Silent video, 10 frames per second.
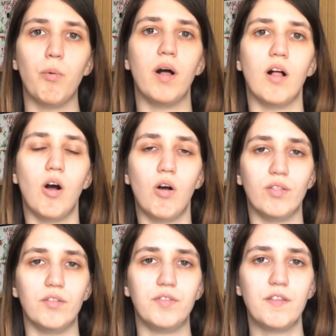Well,
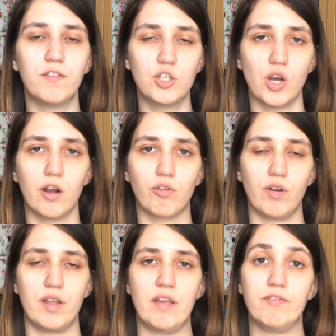on the fifth
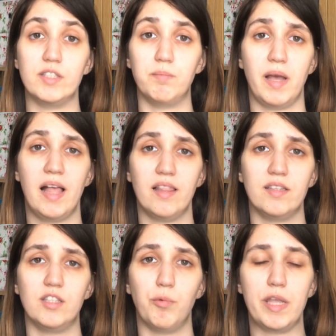chakra, if it's
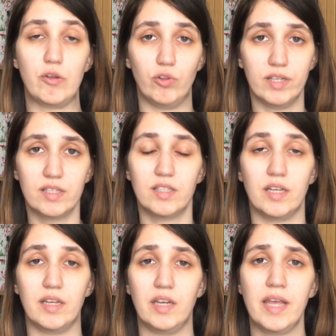balanced, the way you
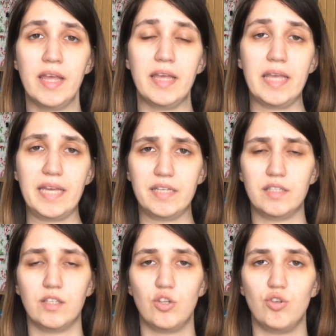listen
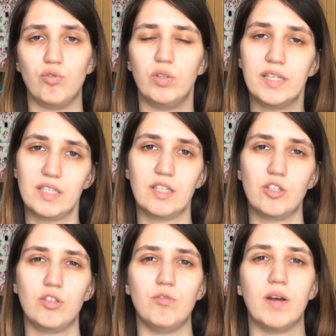is you
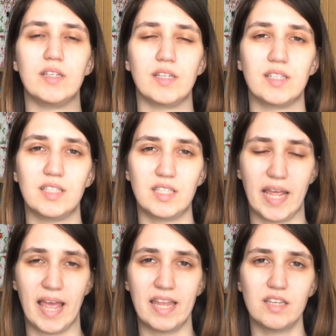listen to
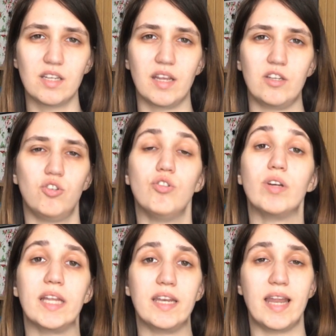understand and to
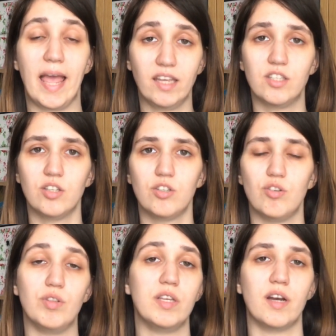connect
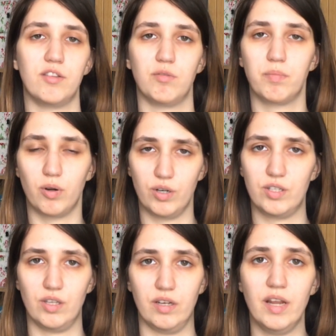to the other
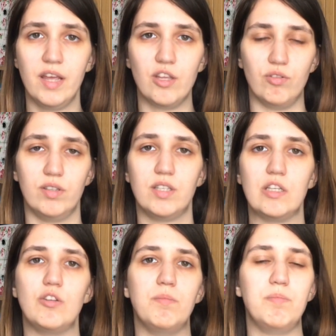person. You
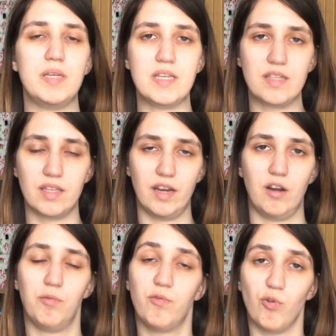listen to be
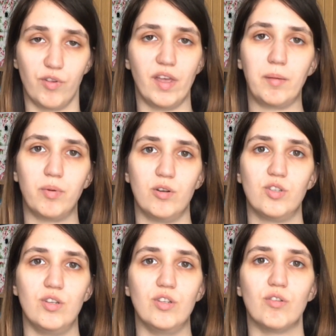there for that
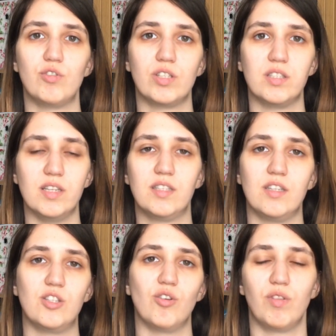person. You don't just
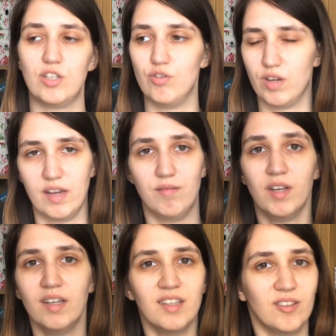listen so that you can
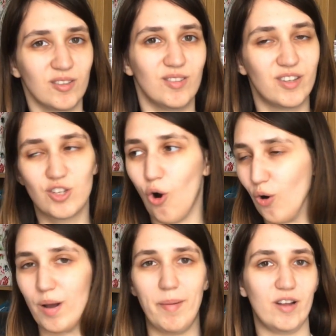
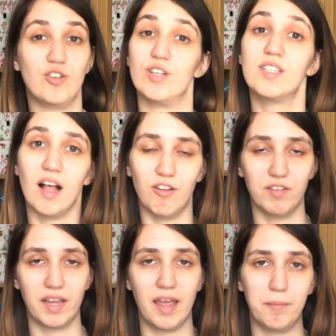talk about
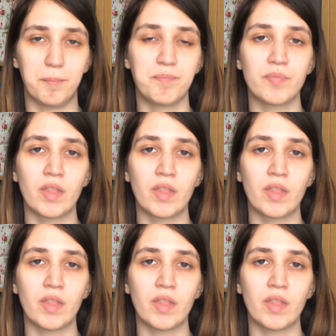yourself again.